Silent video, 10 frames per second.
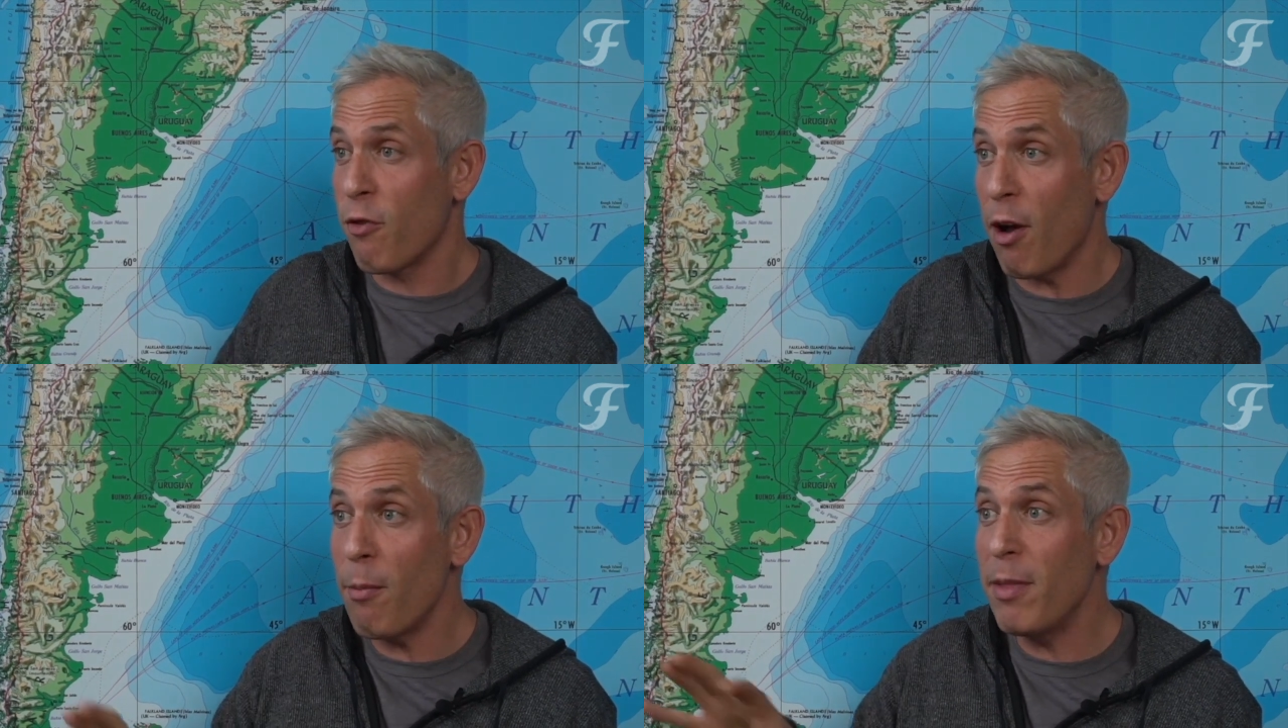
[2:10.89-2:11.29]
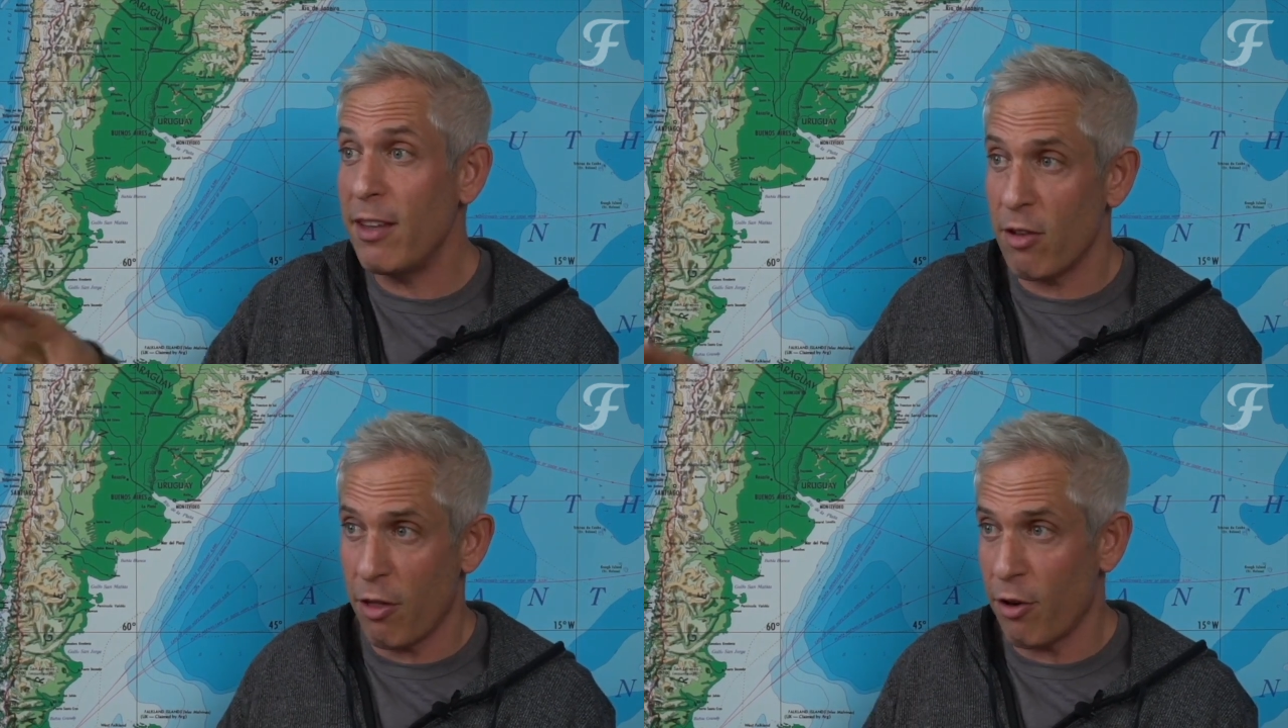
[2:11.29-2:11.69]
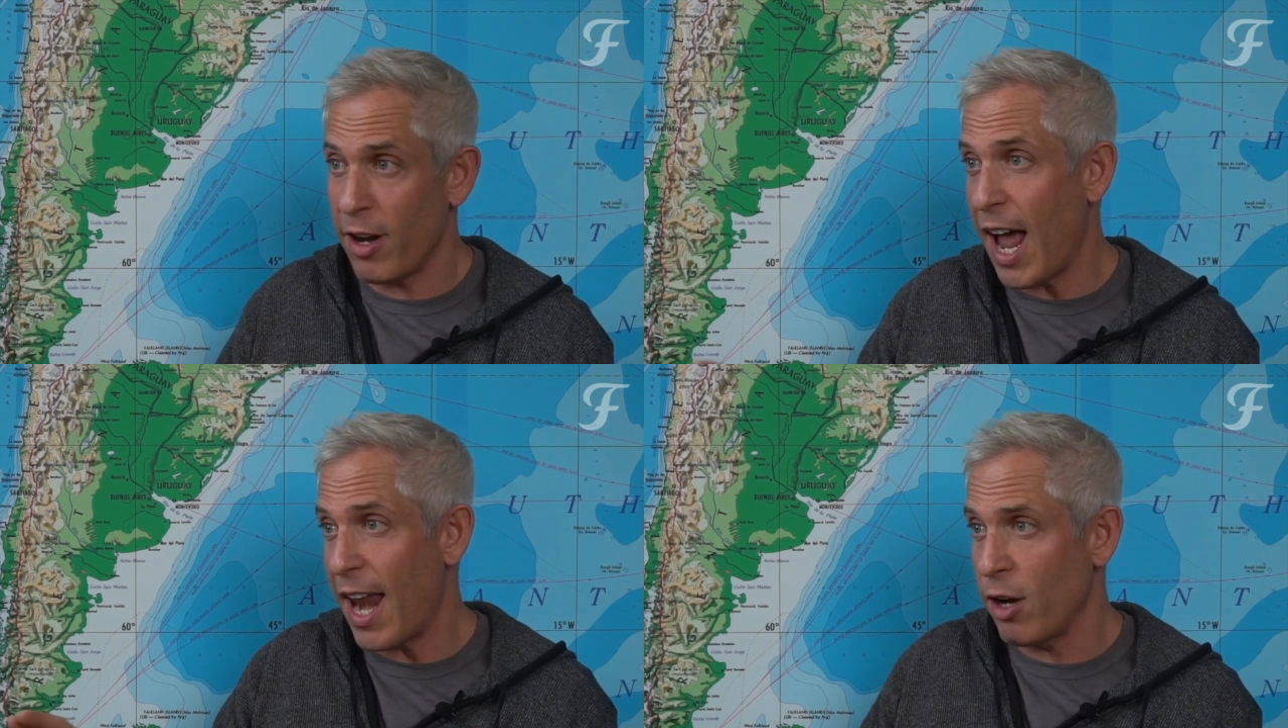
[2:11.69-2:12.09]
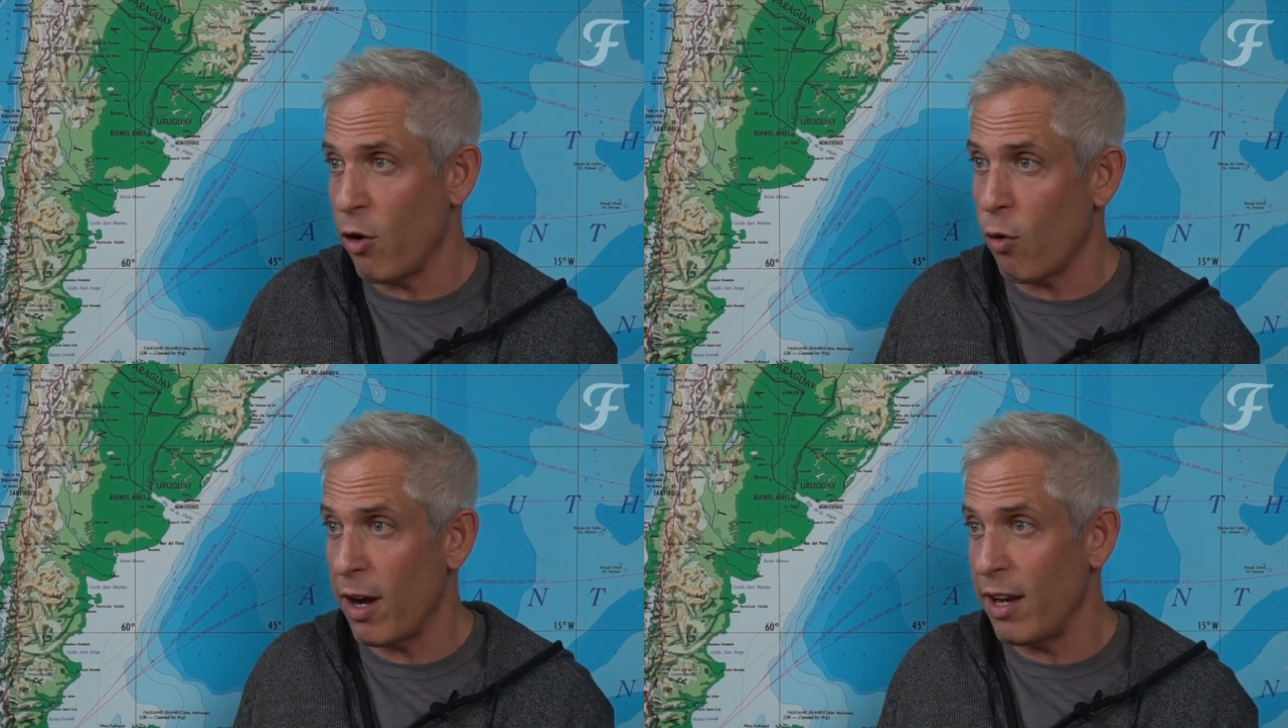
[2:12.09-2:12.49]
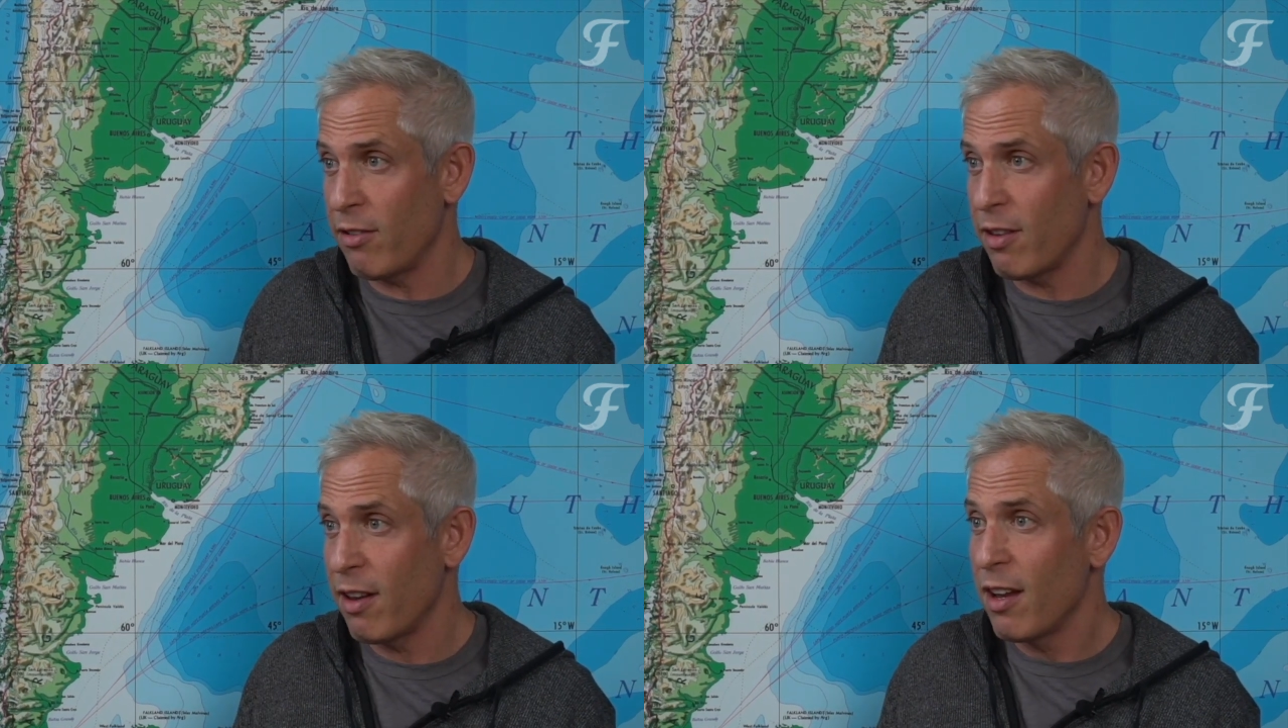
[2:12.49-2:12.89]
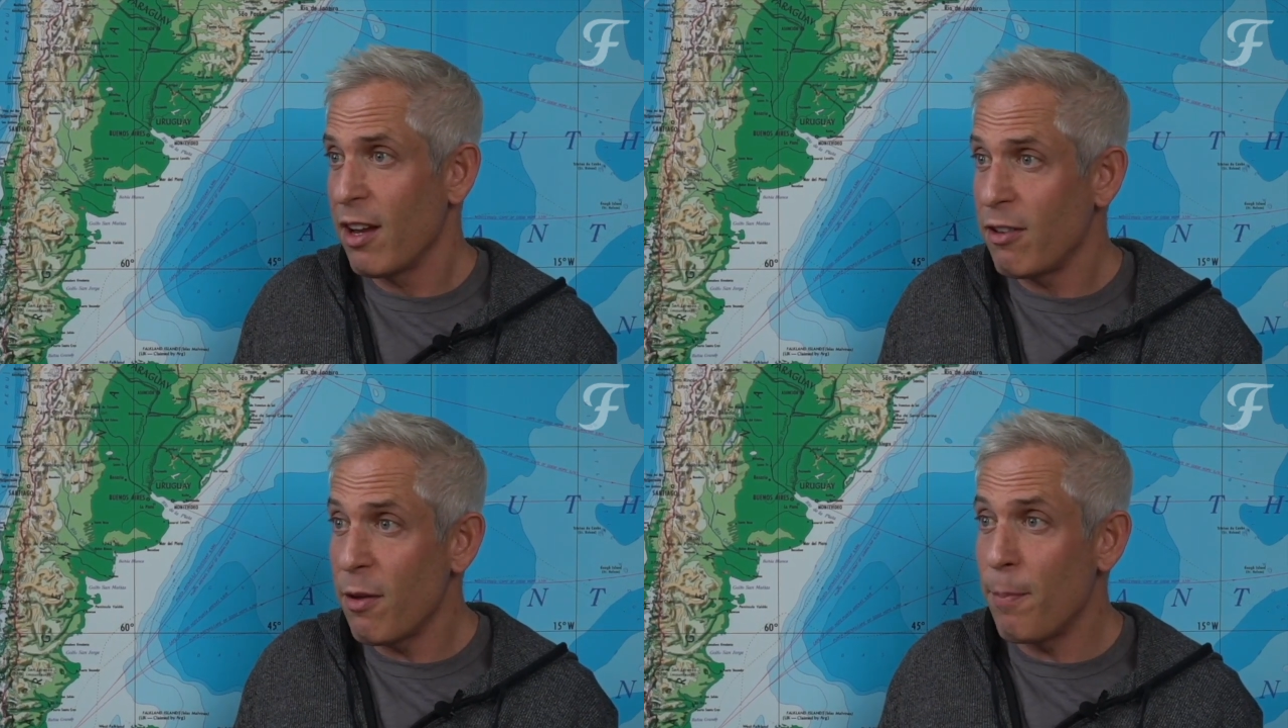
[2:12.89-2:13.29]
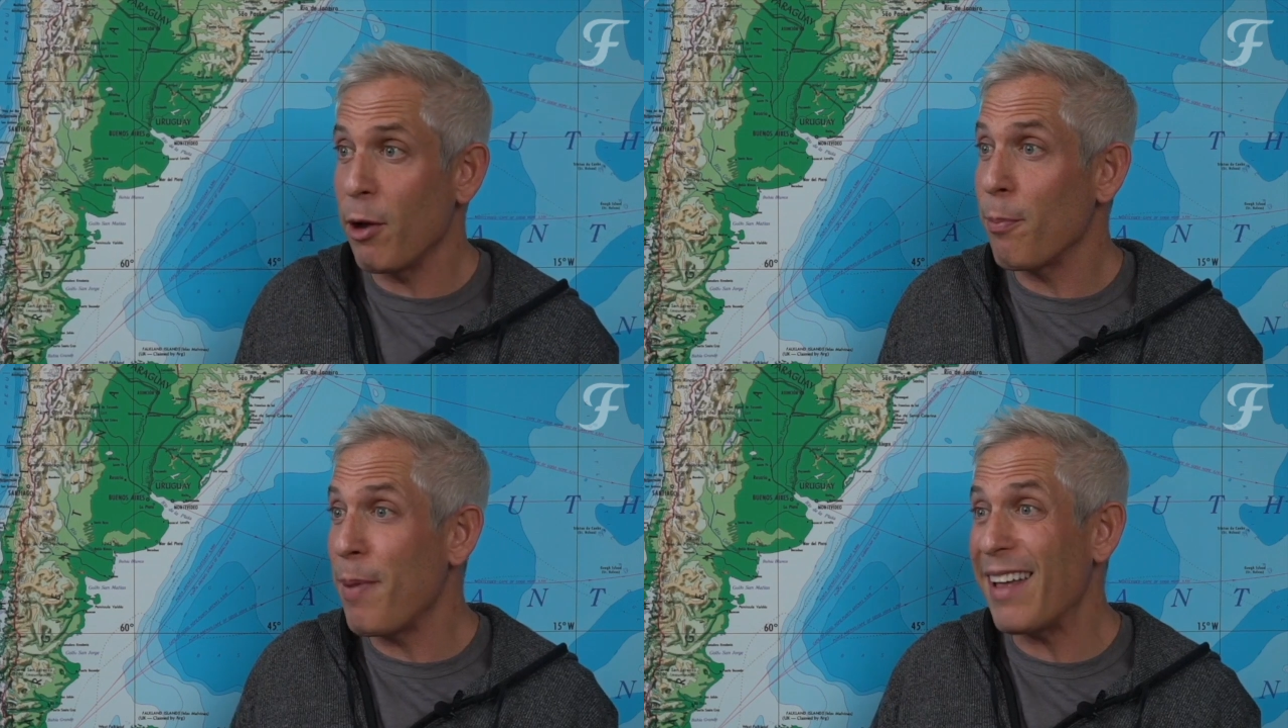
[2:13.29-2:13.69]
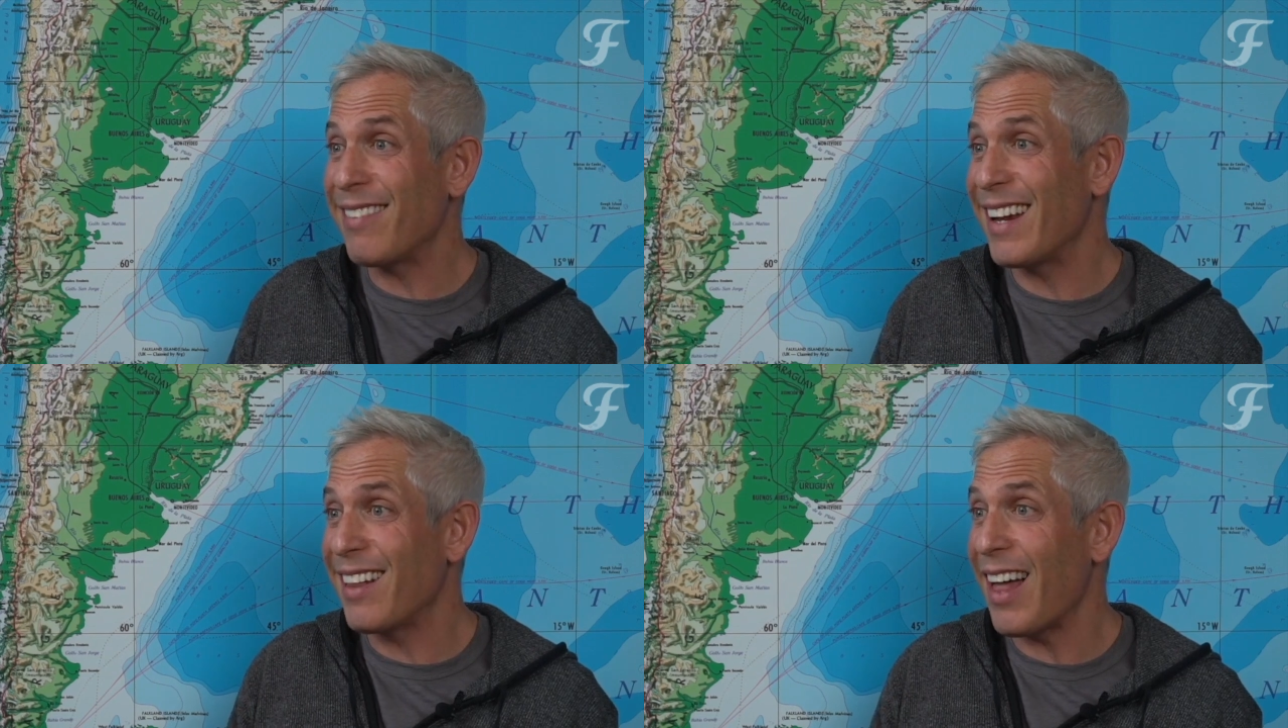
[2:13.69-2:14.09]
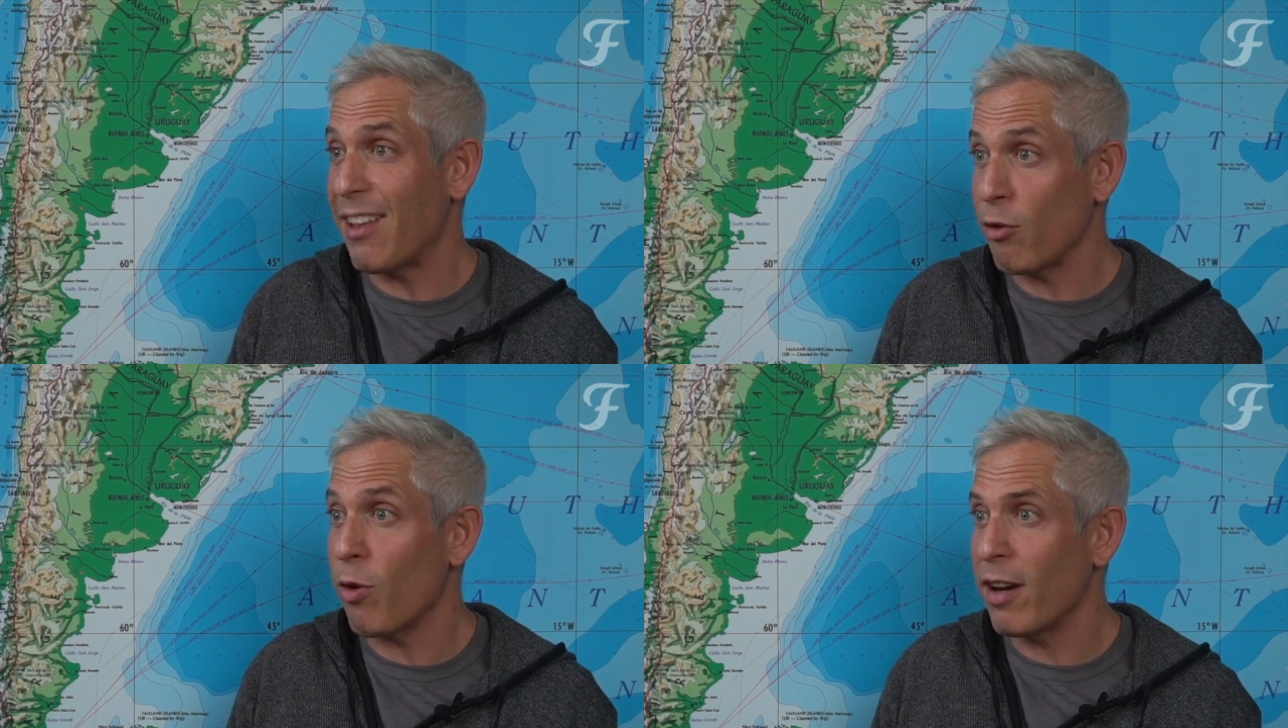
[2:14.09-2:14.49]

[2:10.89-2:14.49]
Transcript: from these other categories to build best-in-class